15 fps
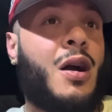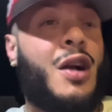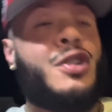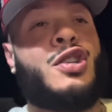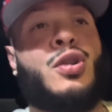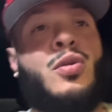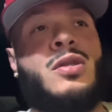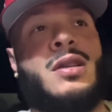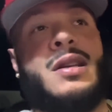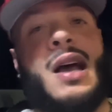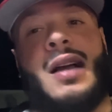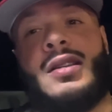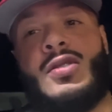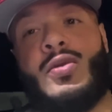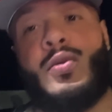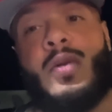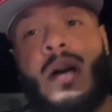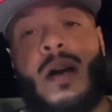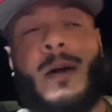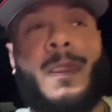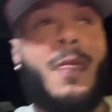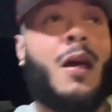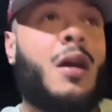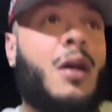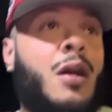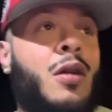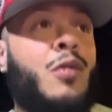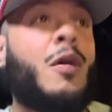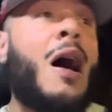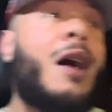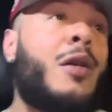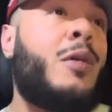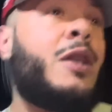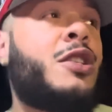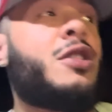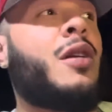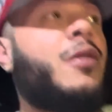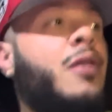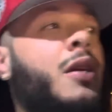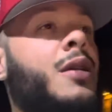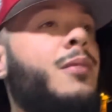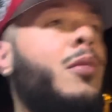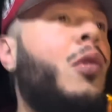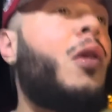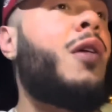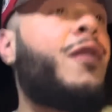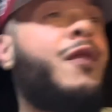choosing not to rock with each other anymore,